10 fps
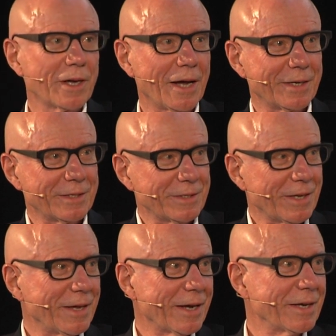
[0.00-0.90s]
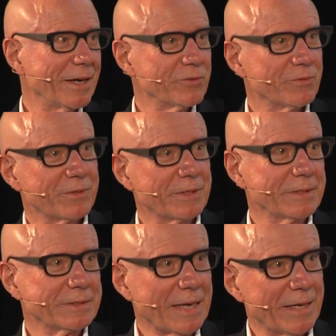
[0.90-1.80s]
And in their case,
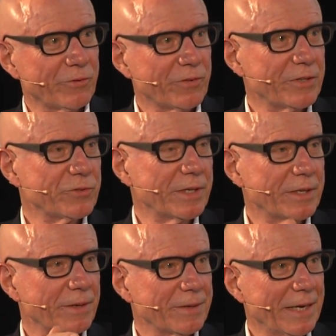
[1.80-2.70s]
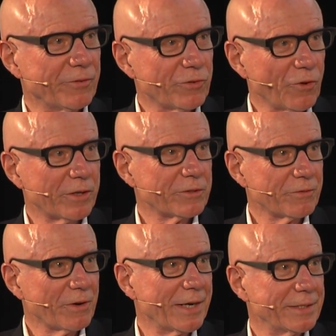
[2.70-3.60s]
they insisted, it's not
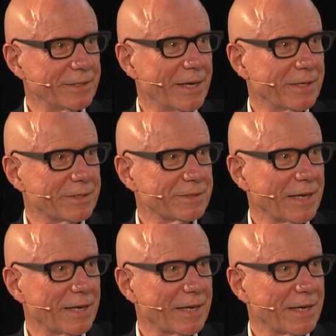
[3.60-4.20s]
right yet.